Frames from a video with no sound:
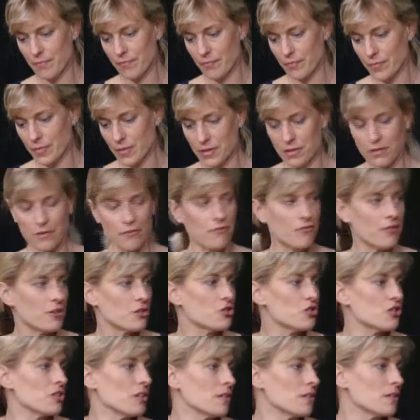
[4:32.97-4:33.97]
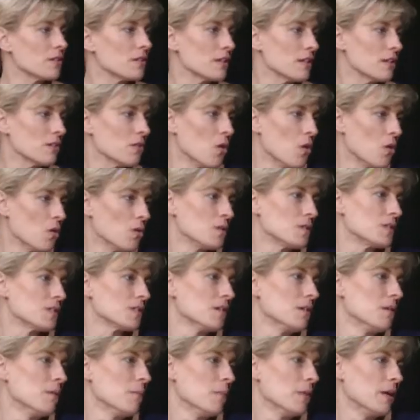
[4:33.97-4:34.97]
sufficient and
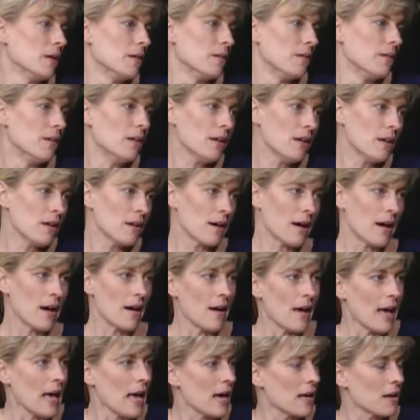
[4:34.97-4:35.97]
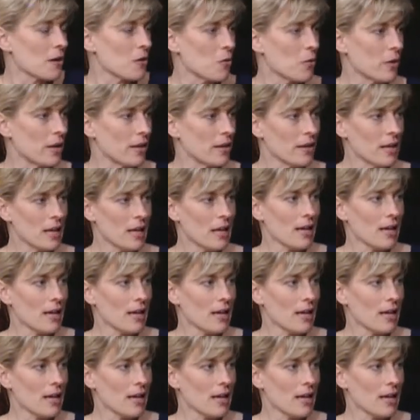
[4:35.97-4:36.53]
wholesome and adequate,